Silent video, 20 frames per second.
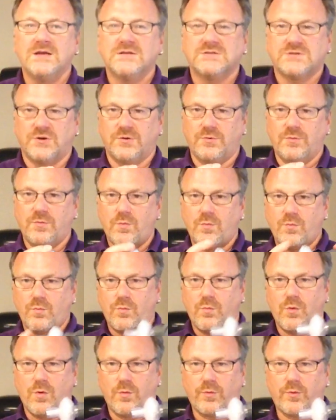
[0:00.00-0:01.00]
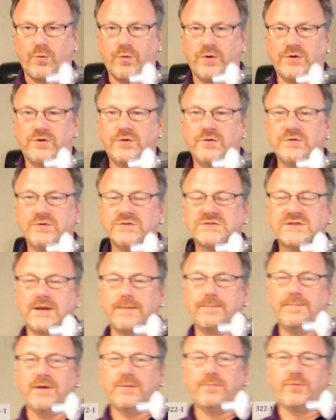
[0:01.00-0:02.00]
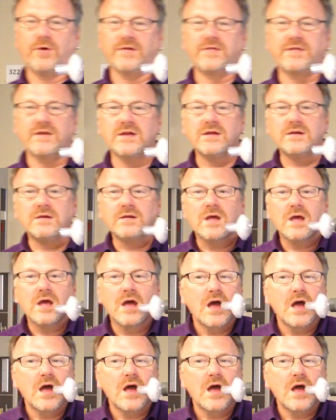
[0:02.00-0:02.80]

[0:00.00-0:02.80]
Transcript: So what we're going to do is take a big breath in.